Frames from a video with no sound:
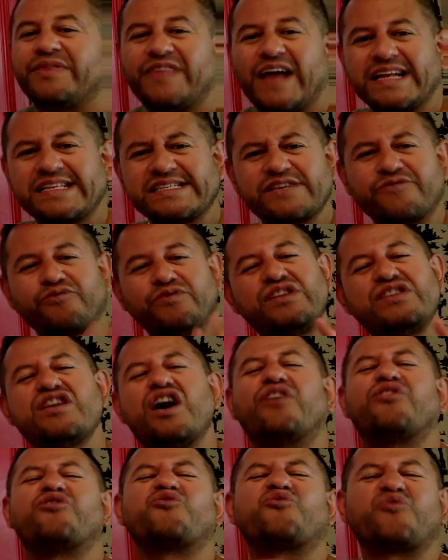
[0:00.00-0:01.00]
that's
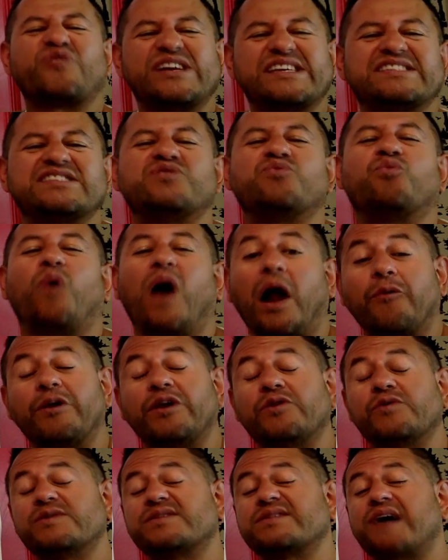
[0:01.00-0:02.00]
another reason why we
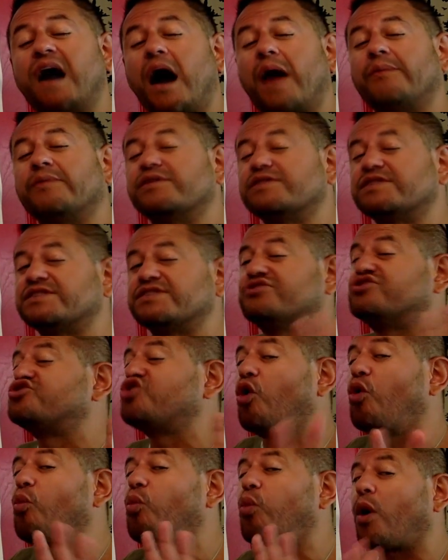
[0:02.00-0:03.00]
use commas, so
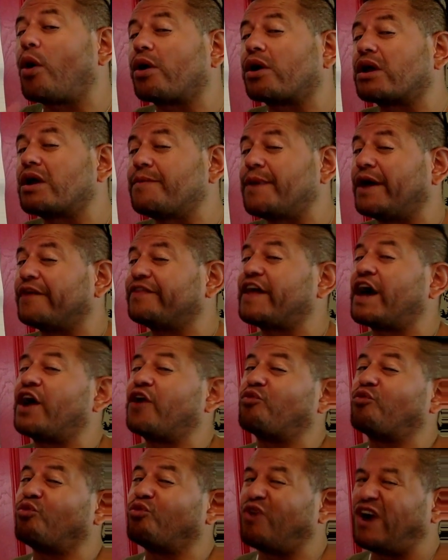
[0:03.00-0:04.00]
don't worry about that
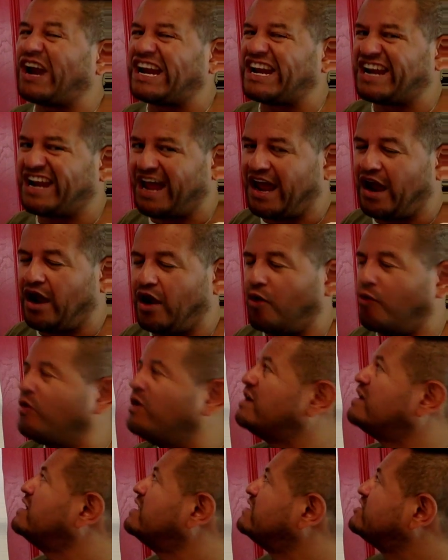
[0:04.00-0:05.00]
right now.
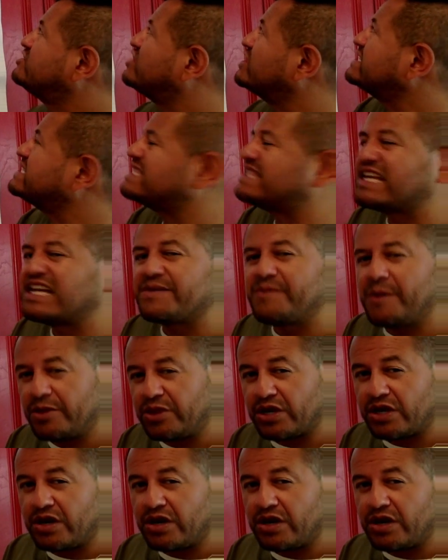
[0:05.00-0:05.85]
Just think about the